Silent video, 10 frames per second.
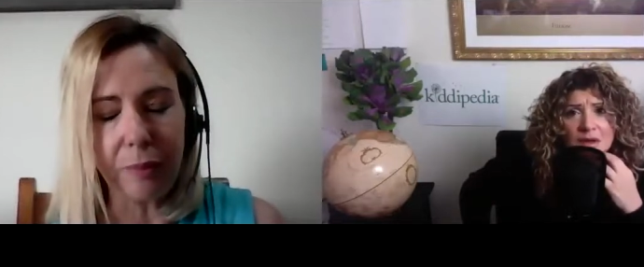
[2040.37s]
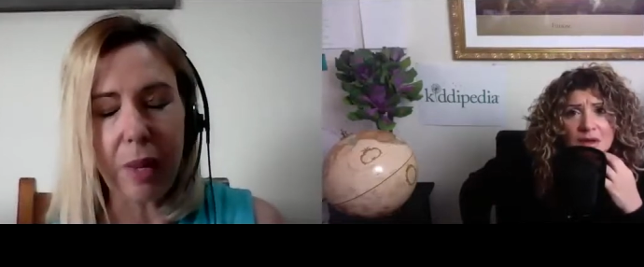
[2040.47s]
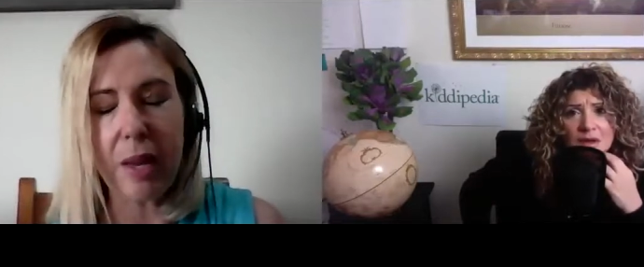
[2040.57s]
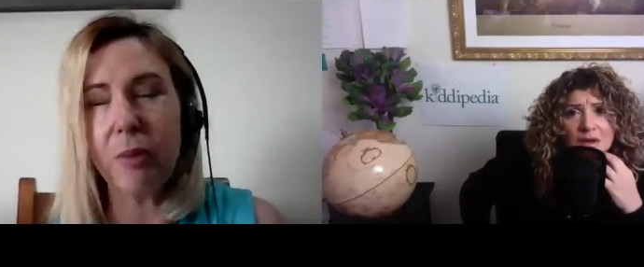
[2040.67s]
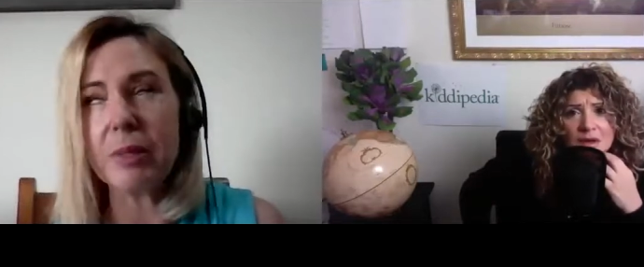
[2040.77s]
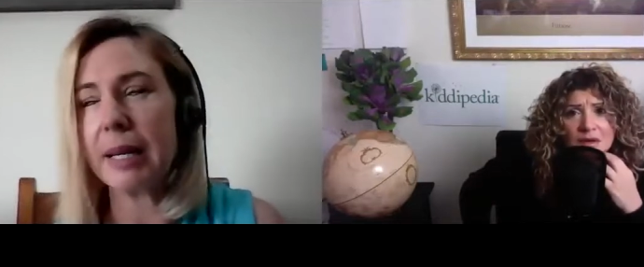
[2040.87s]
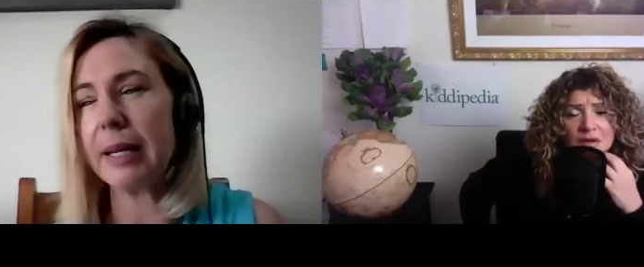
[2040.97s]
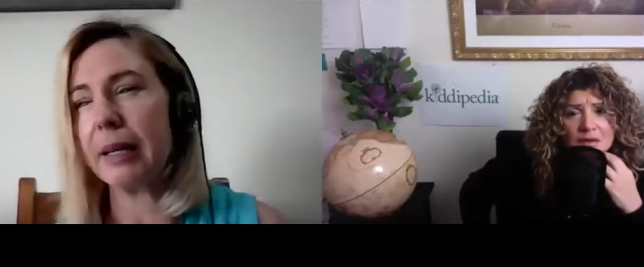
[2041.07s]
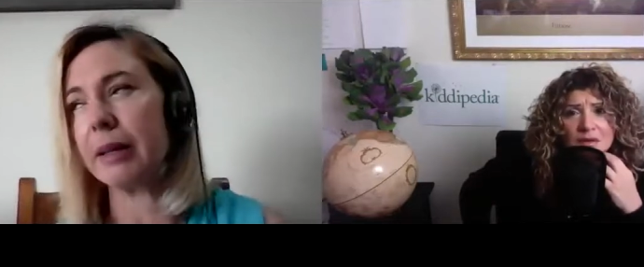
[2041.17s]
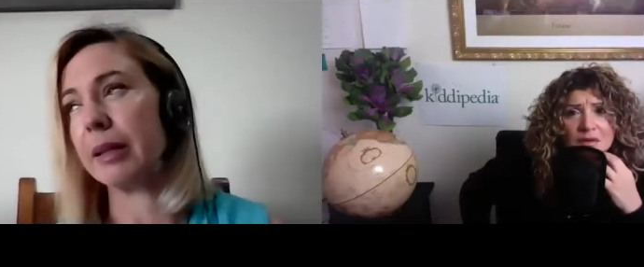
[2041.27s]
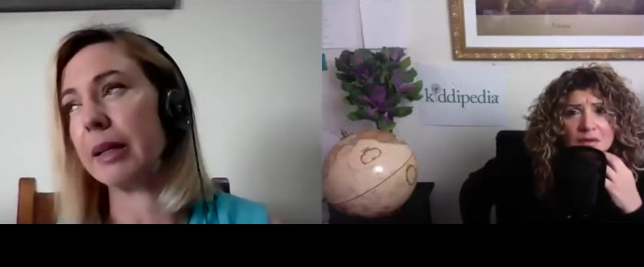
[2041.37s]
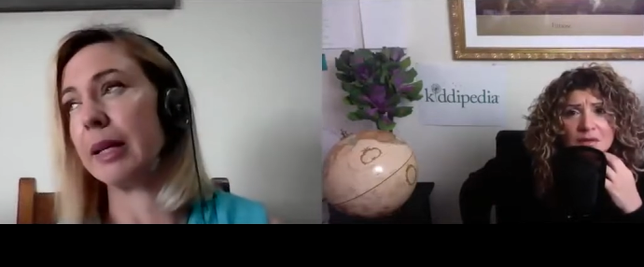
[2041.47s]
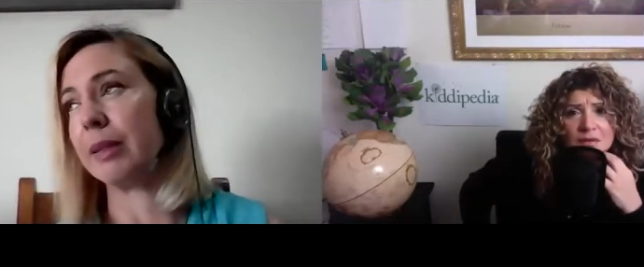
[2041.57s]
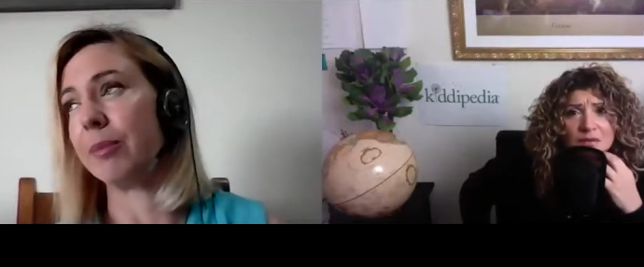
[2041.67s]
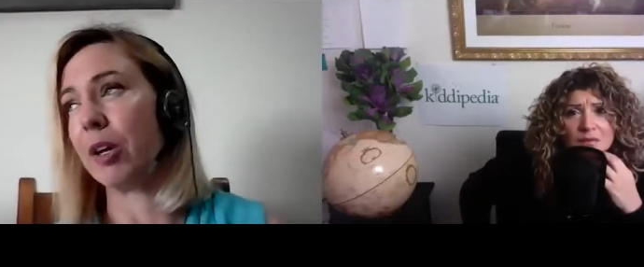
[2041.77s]
Speaker 1: and it was at a.
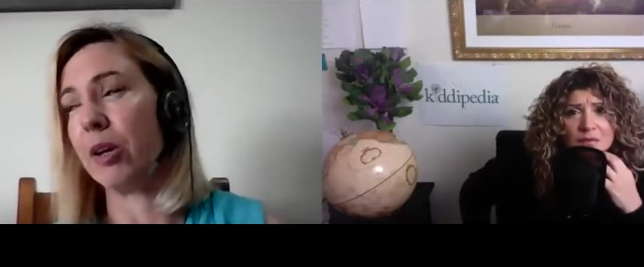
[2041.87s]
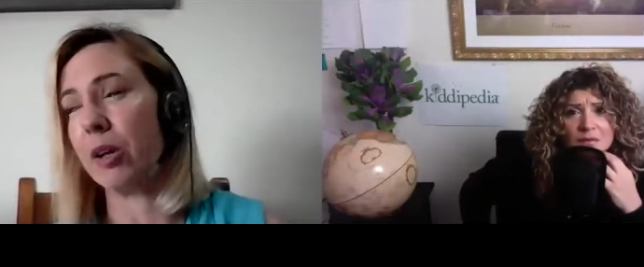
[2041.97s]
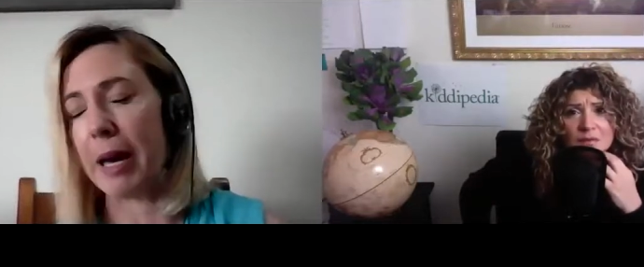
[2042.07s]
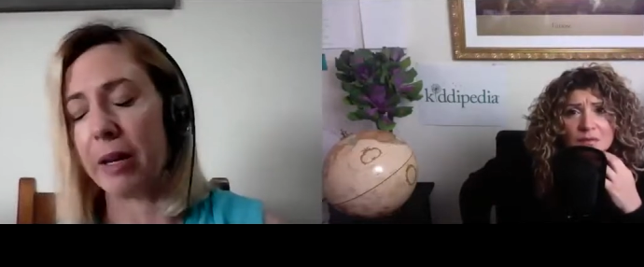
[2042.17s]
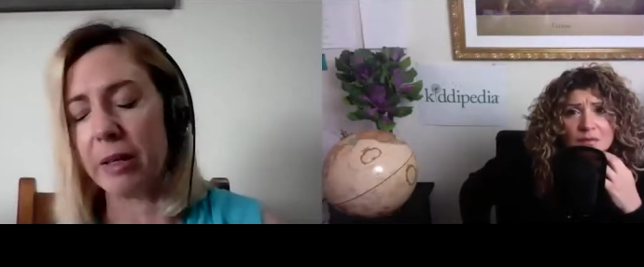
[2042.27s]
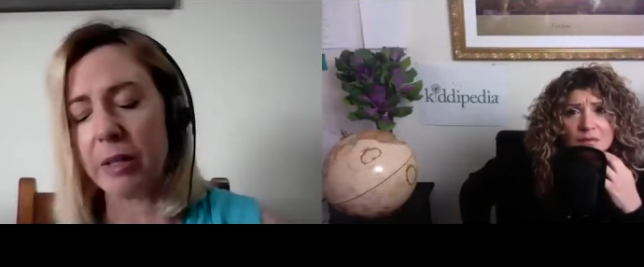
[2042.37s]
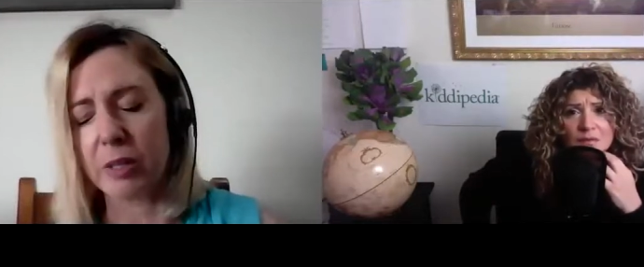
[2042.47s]
Um, I heard about it at a